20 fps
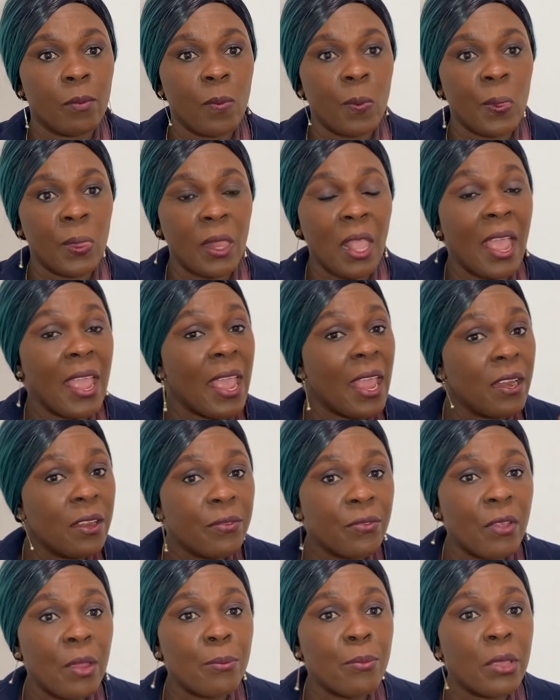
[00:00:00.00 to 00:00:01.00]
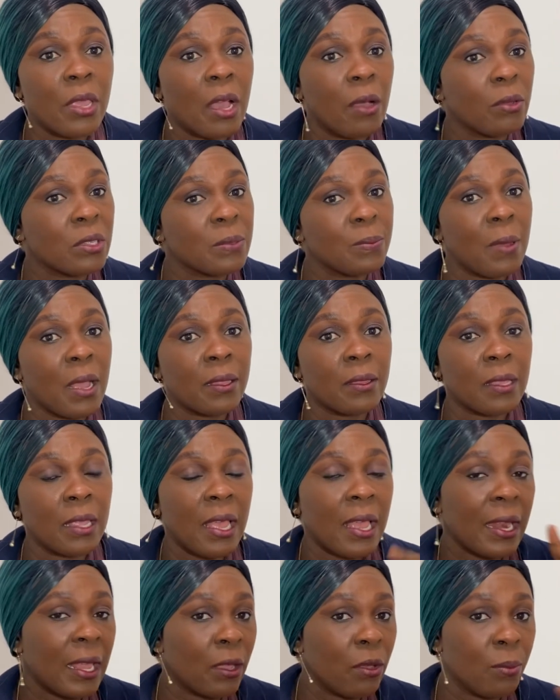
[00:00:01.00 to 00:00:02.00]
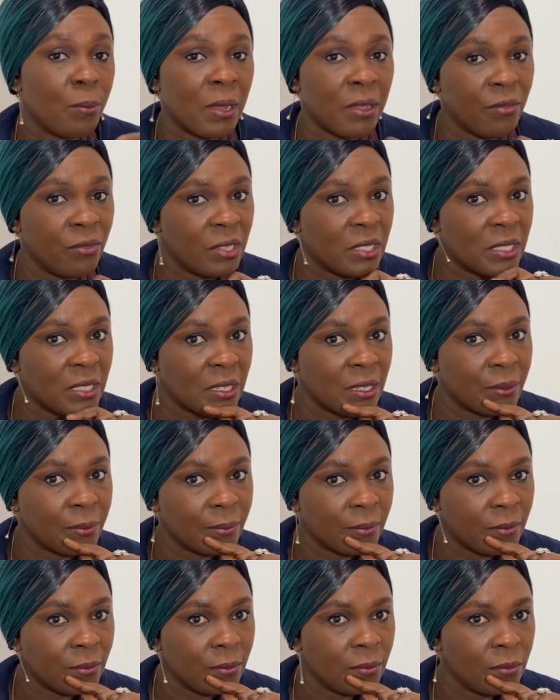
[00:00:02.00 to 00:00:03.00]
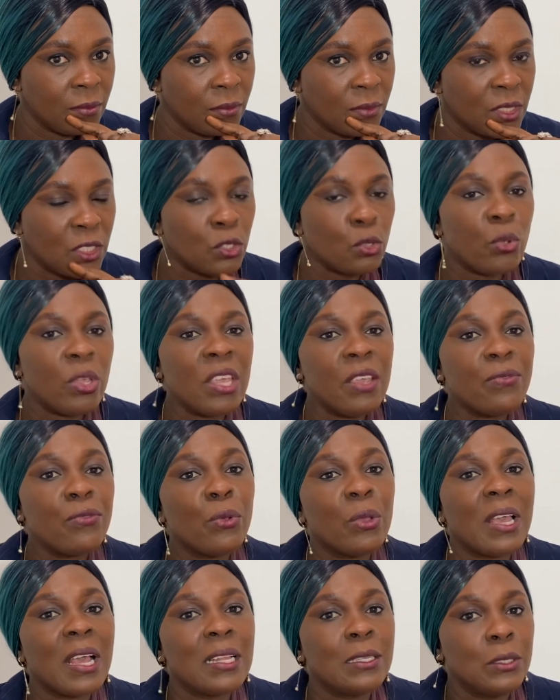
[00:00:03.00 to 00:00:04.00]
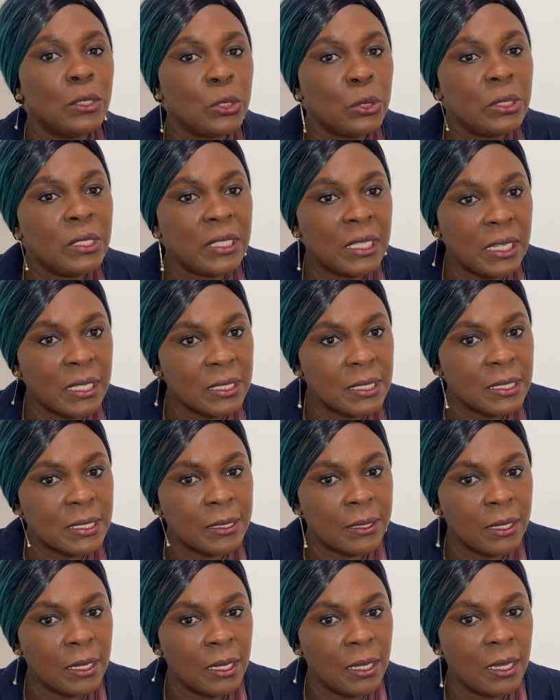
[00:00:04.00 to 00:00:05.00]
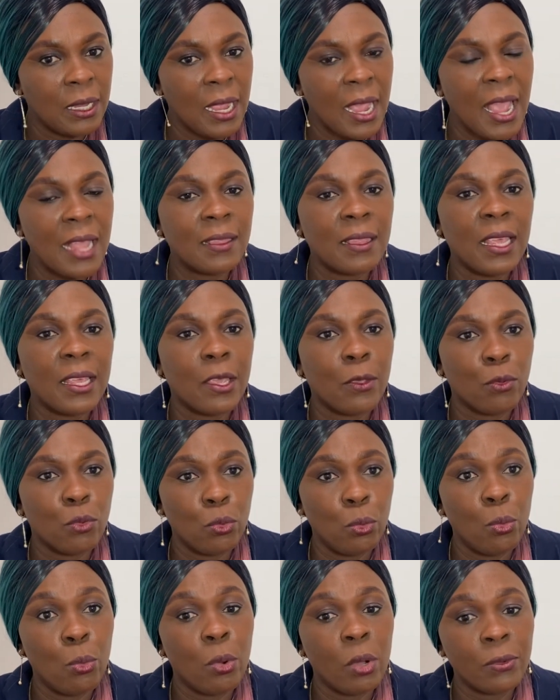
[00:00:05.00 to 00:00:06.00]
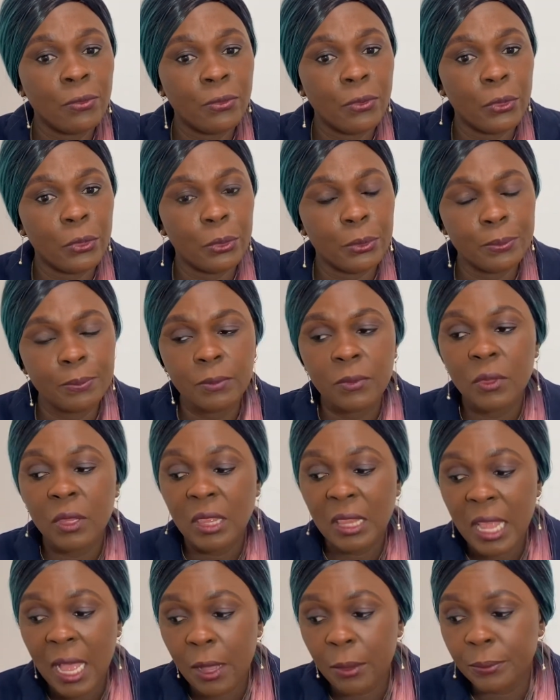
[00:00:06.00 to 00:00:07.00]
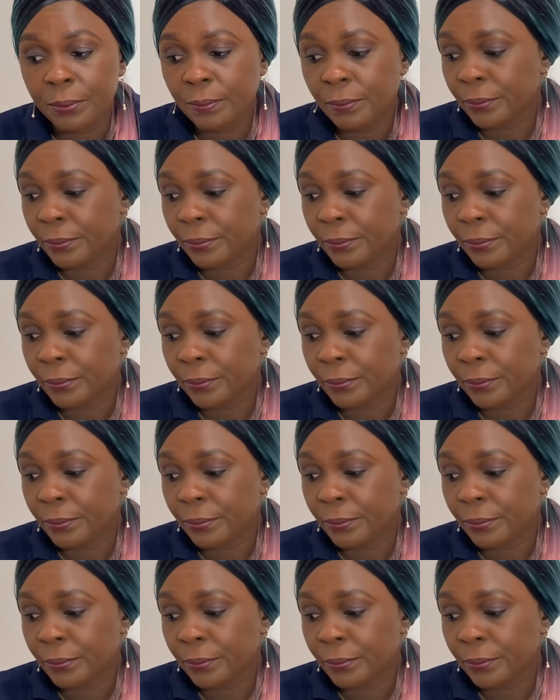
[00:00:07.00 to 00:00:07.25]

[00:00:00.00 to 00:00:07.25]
By early February, I was back there and I got my visa. So if you can do this, I think it will work for you. Now,